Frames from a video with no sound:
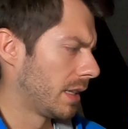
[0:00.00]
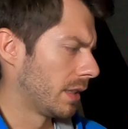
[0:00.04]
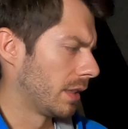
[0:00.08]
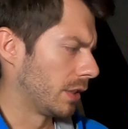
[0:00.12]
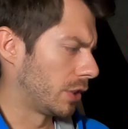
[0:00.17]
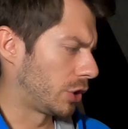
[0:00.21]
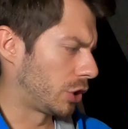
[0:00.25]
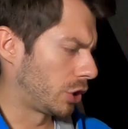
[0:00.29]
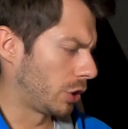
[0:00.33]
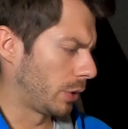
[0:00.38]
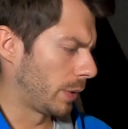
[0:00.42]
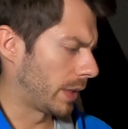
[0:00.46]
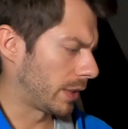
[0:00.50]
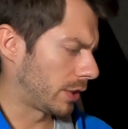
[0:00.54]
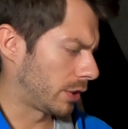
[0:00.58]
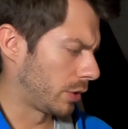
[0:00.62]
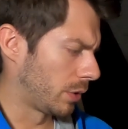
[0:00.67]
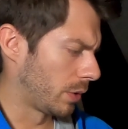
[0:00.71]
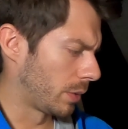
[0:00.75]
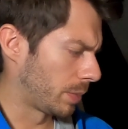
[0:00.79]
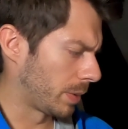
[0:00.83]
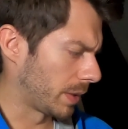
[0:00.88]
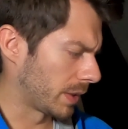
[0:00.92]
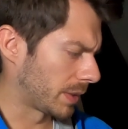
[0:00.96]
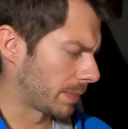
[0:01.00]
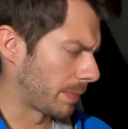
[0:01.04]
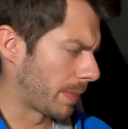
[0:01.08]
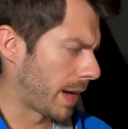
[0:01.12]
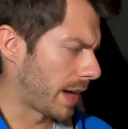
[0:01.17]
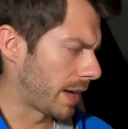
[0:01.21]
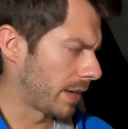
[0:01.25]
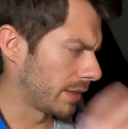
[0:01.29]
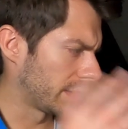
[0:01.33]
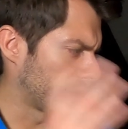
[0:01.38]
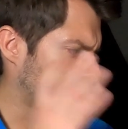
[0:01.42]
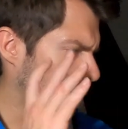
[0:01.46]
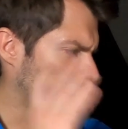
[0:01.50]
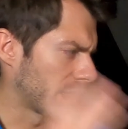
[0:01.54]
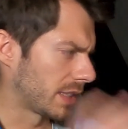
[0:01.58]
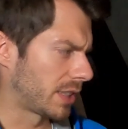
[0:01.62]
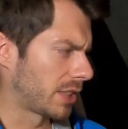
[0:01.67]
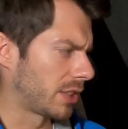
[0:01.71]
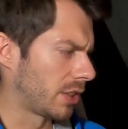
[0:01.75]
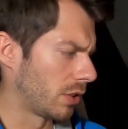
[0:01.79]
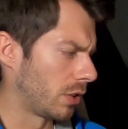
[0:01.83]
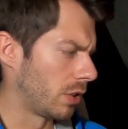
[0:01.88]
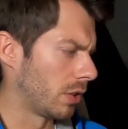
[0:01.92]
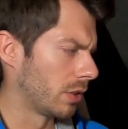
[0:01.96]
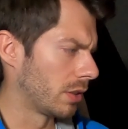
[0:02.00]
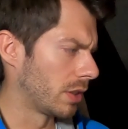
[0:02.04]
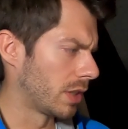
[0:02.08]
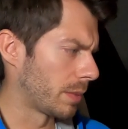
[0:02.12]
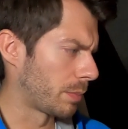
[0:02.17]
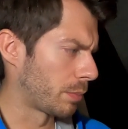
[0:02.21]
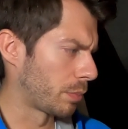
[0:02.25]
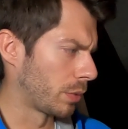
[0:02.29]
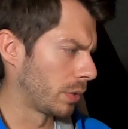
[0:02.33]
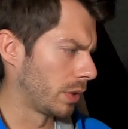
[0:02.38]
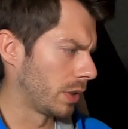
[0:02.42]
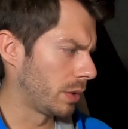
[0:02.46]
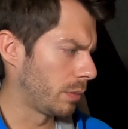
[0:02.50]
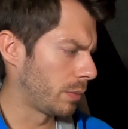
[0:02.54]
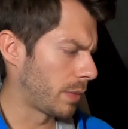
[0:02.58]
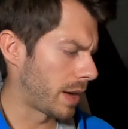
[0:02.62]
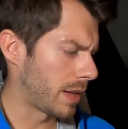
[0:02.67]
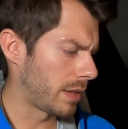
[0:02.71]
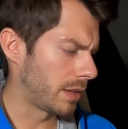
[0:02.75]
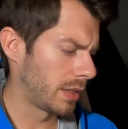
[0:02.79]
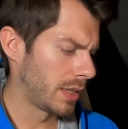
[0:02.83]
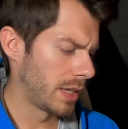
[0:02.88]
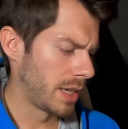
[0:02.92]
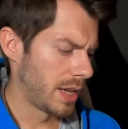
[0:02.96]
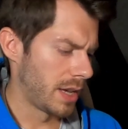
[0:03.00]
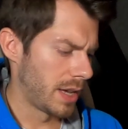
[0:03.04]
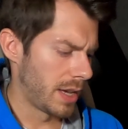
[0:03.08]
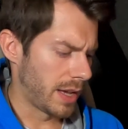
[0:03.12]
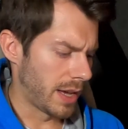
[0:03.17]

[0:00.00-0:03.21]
the shoe at 200 plus miles still holding up really well.